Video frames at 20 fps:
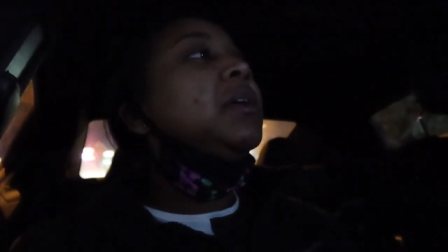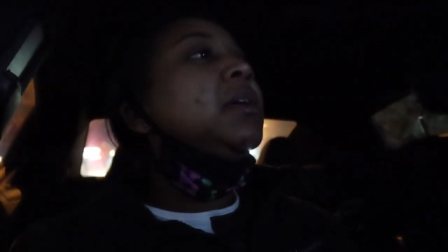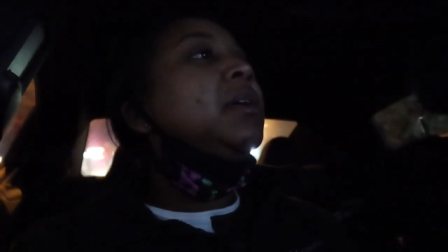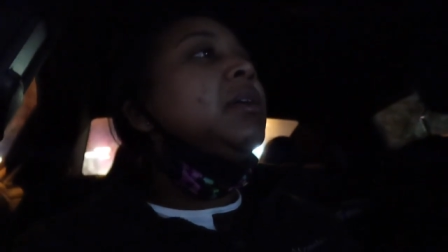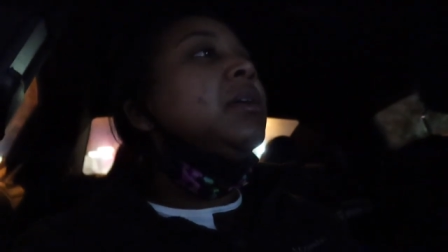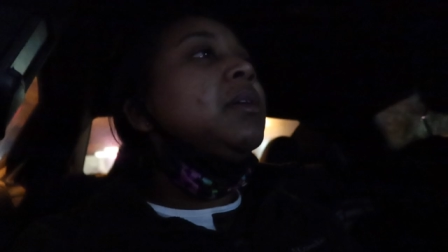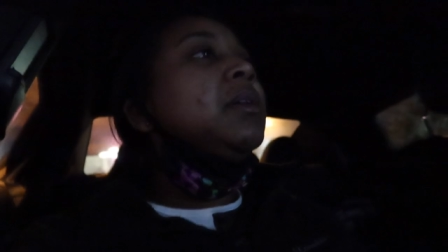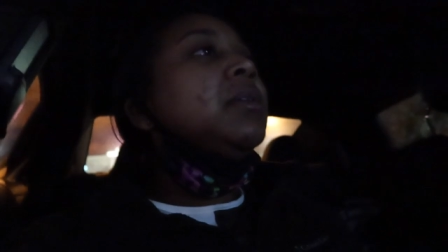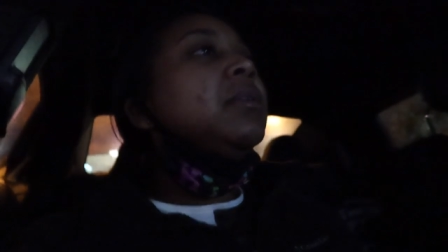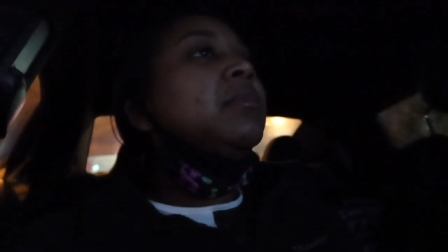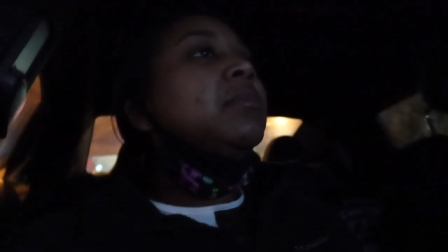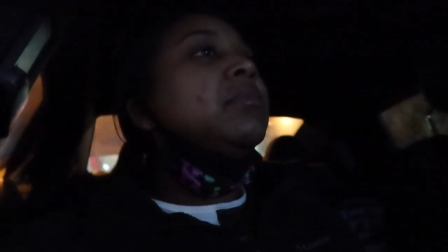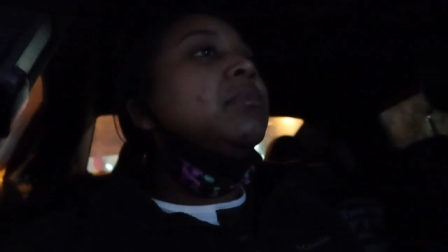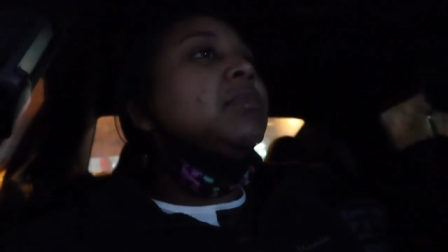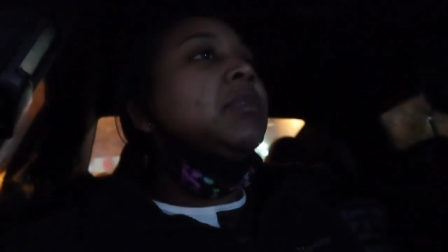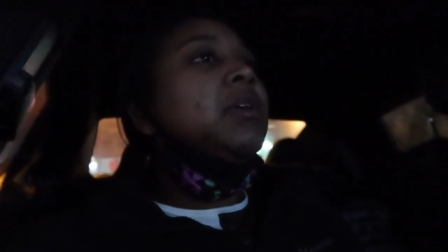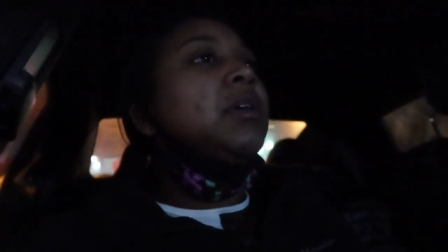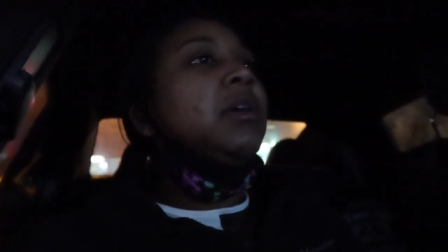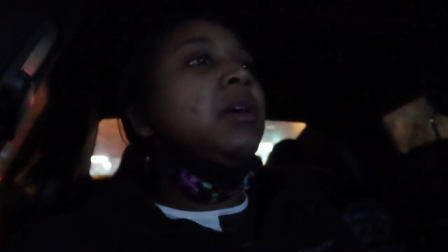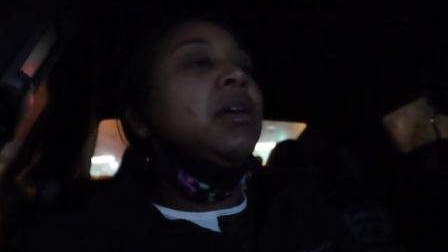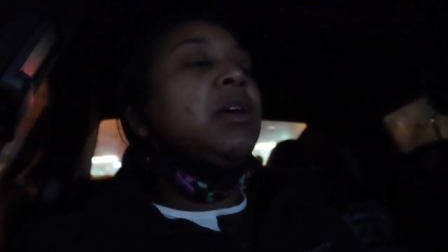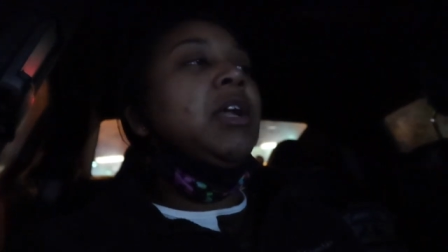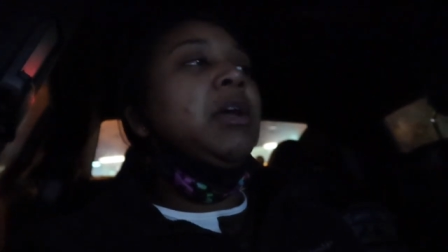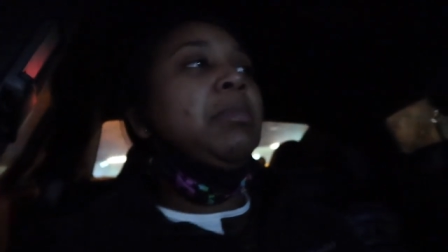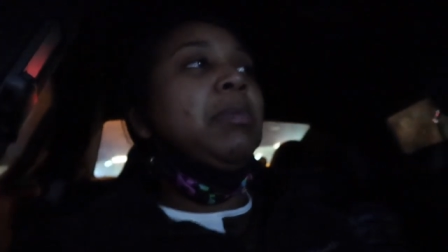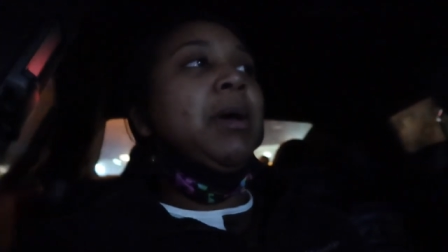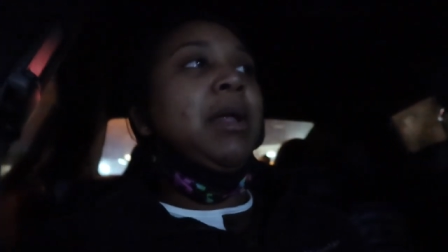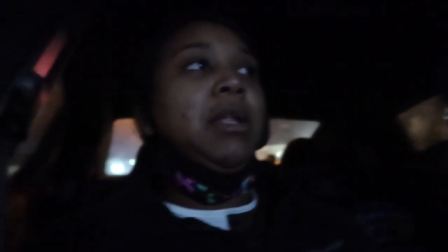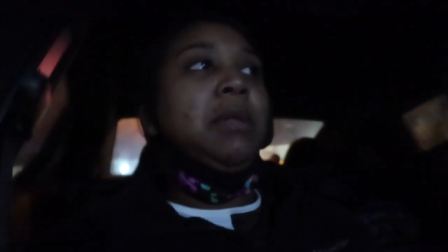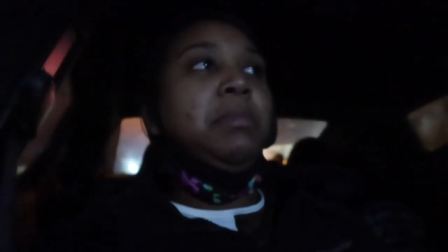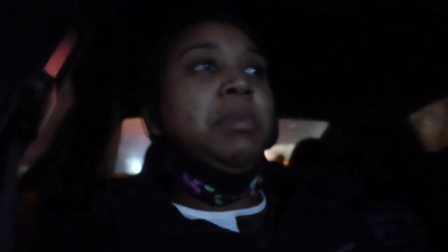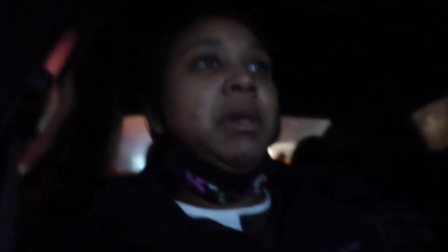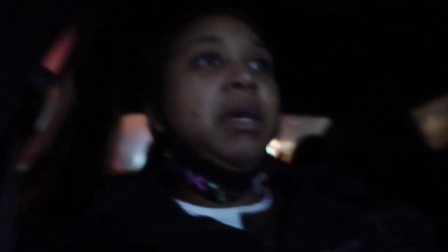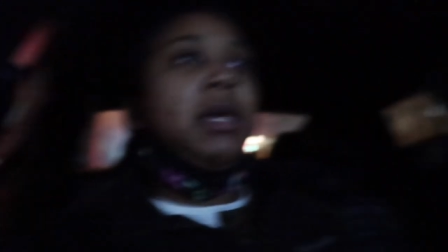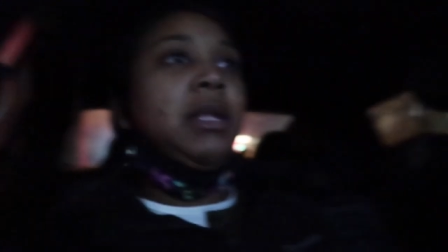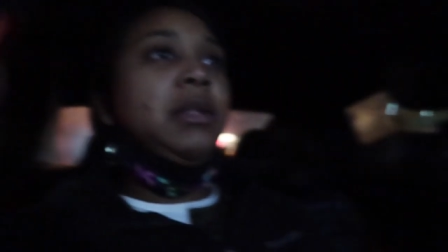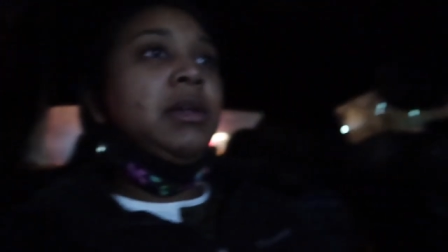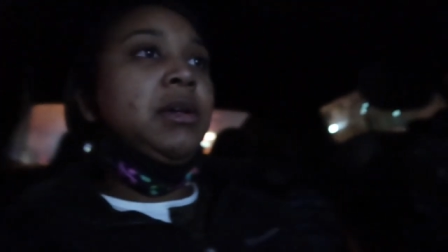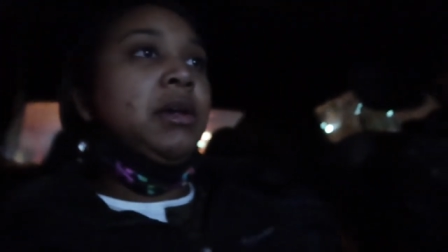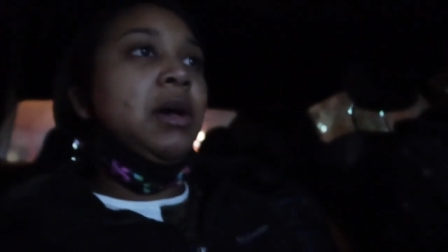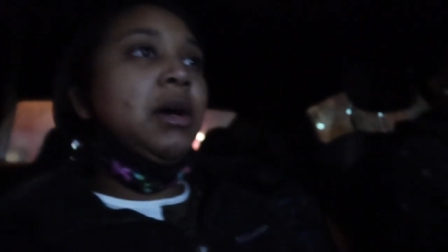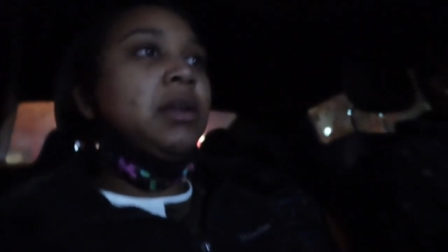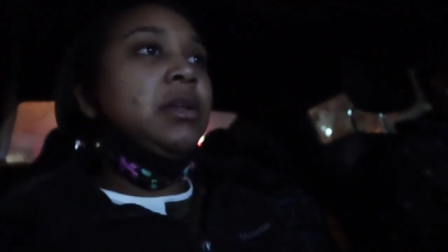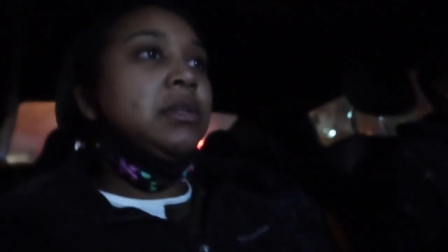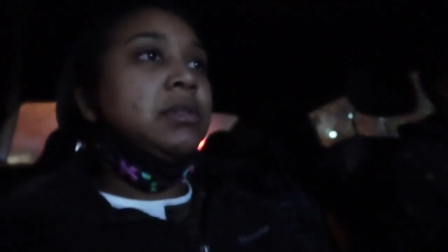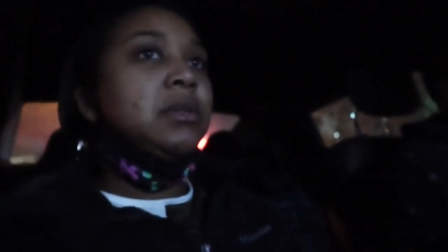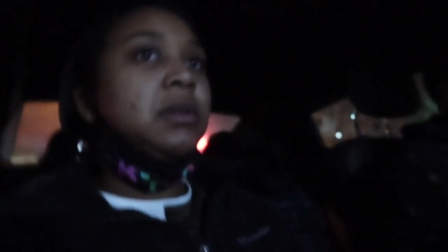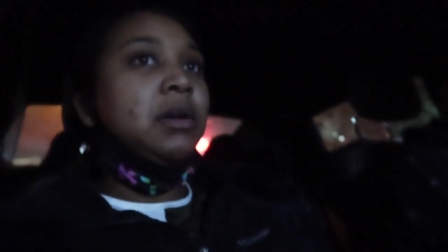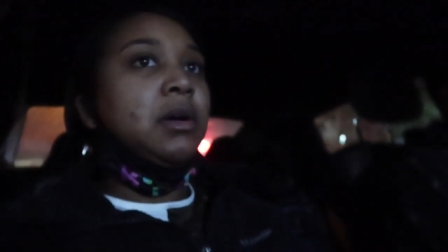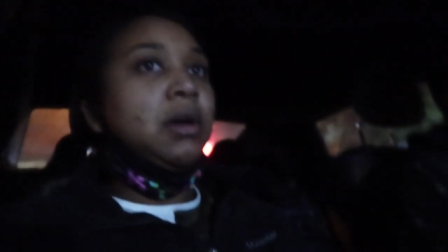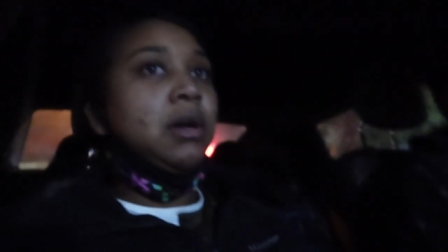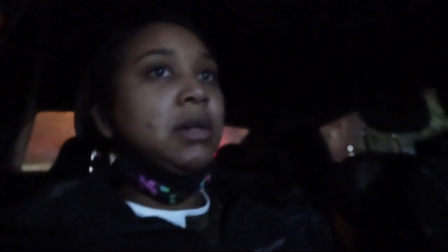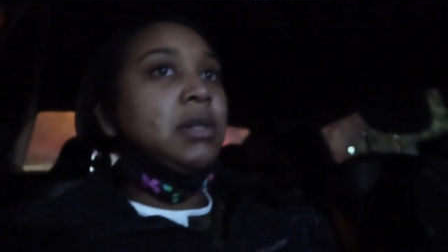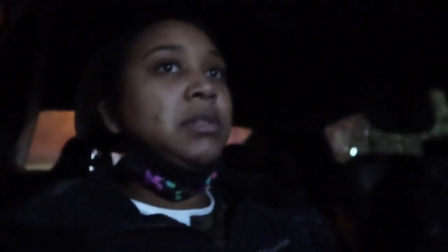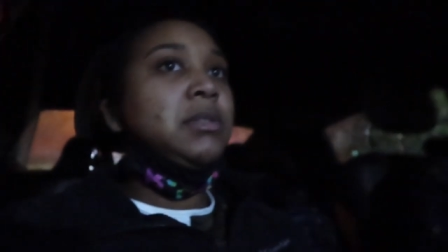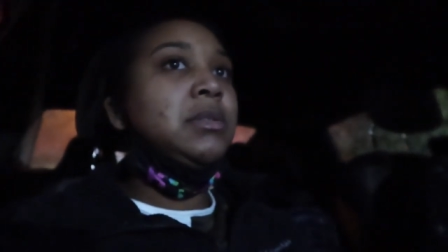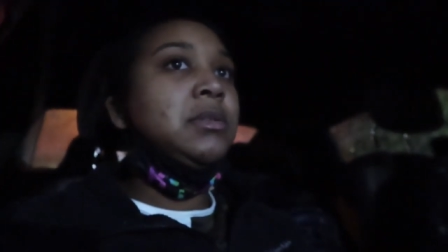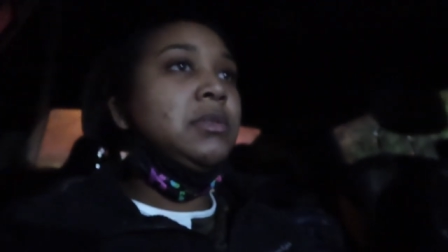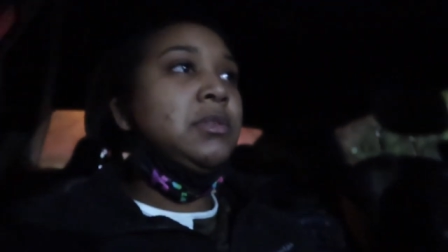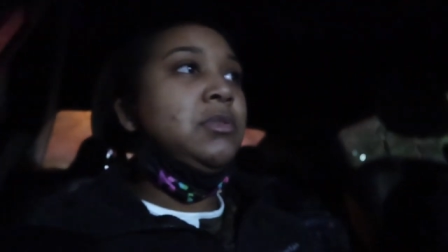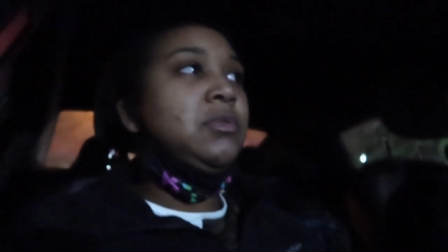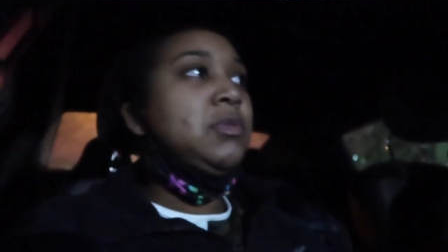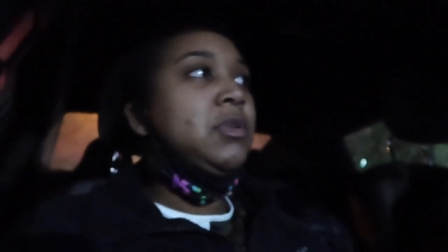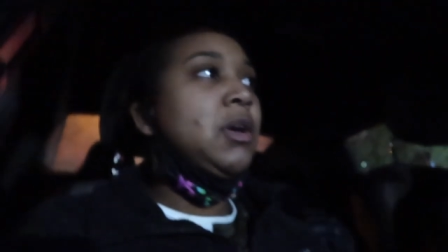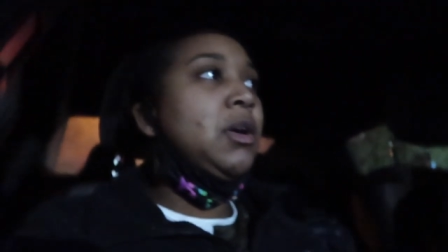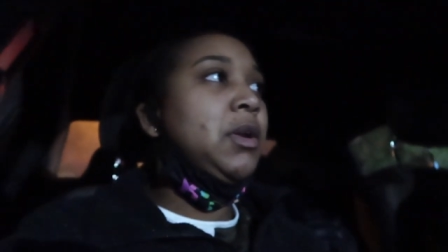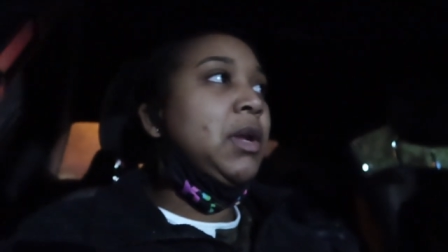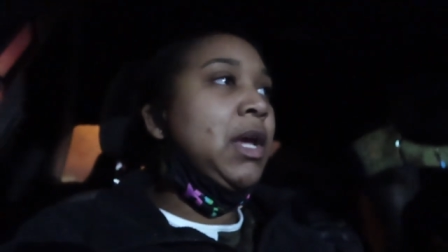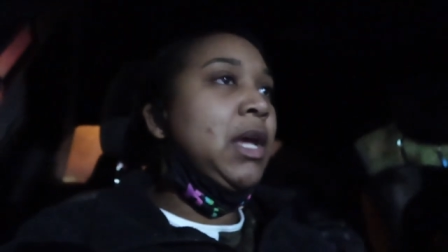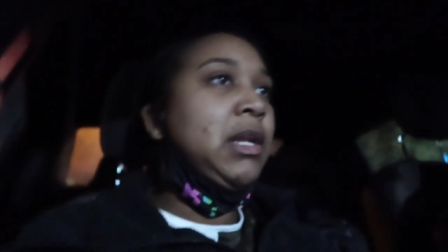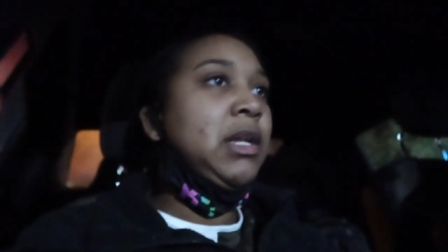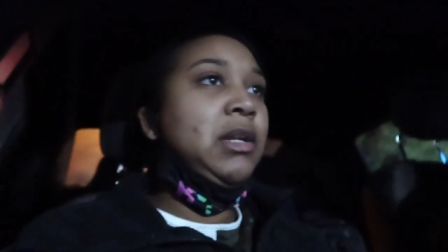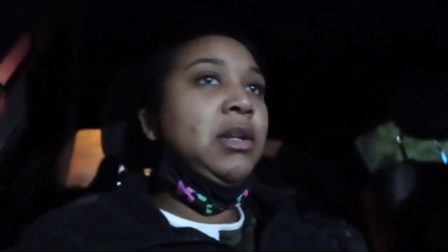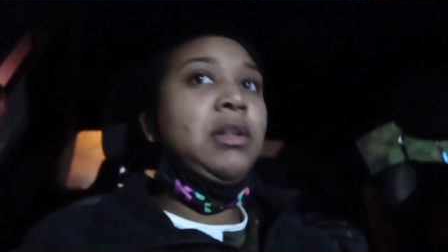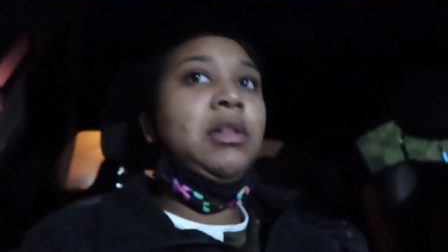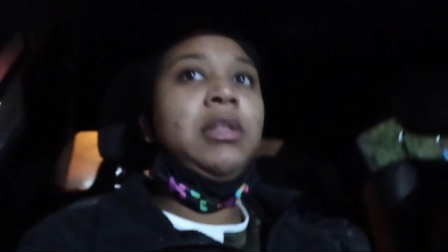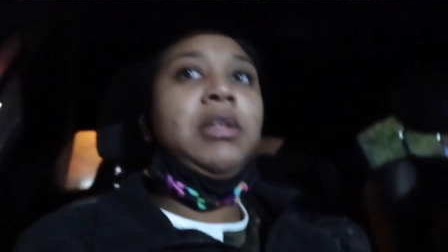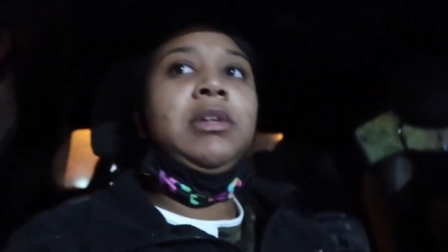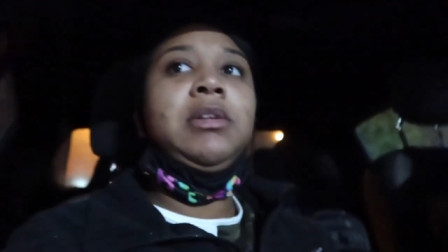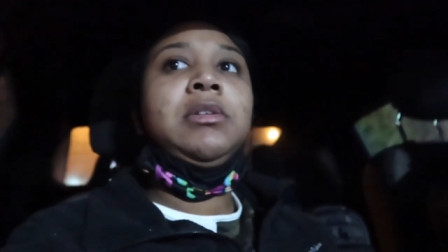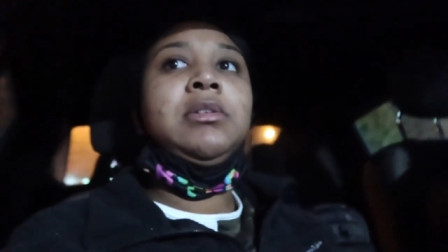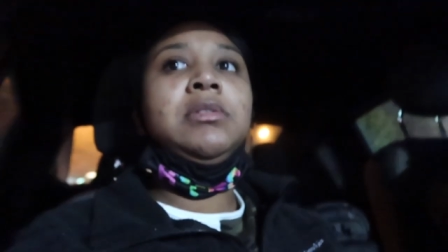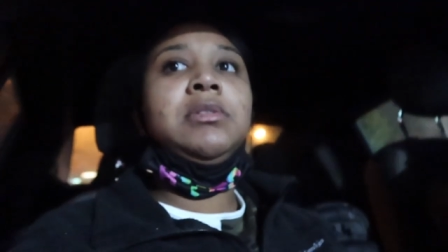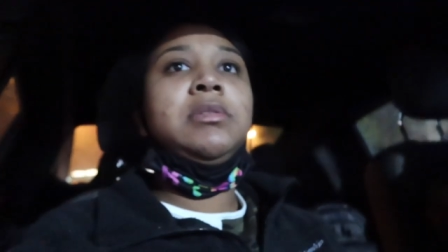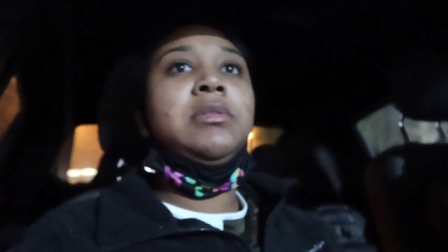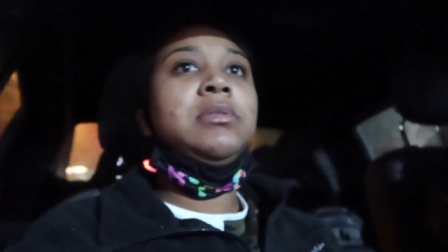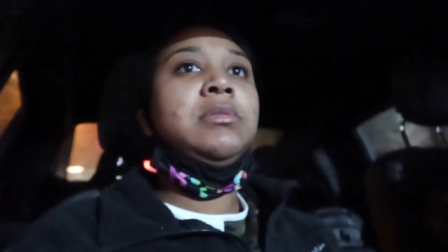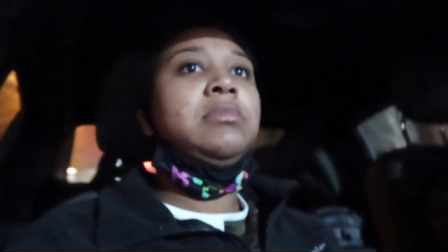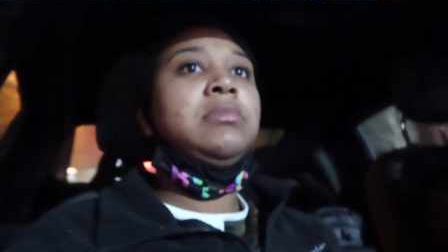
It is. Oh, they probably paid. Look at all these cars. You know they ain't in the cleaners.